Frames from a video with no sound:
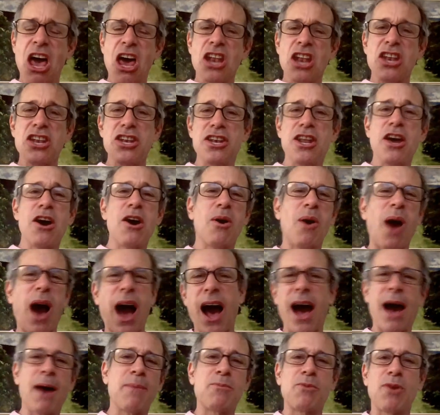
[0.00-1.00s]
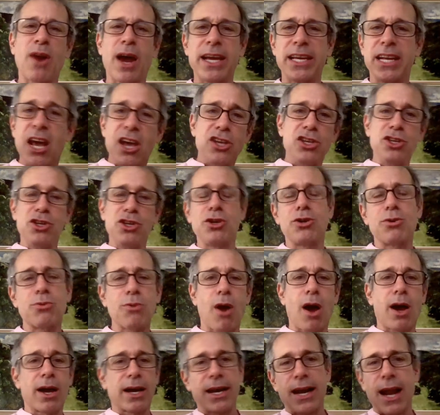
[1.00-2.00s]
no, I'm right, you're
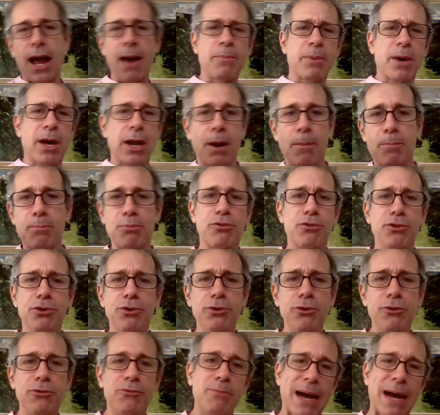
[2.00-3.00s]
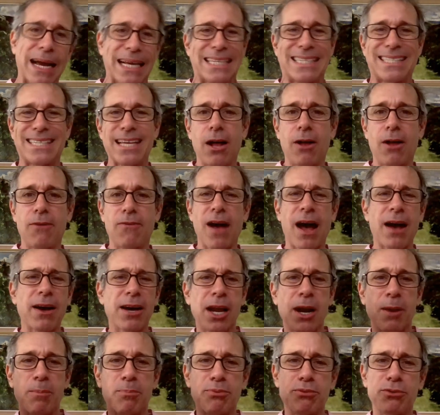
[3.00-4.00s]
wrong, and I'm going to prove myself. I'm going
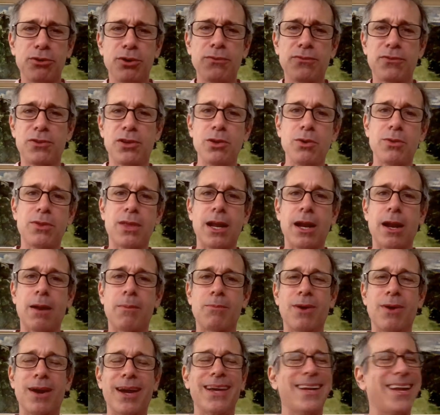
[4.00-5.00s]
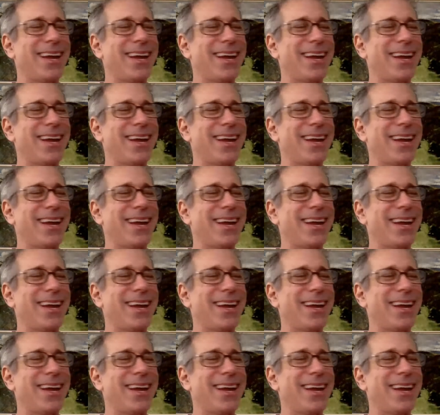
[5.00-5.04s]
to prove to you that I'm right.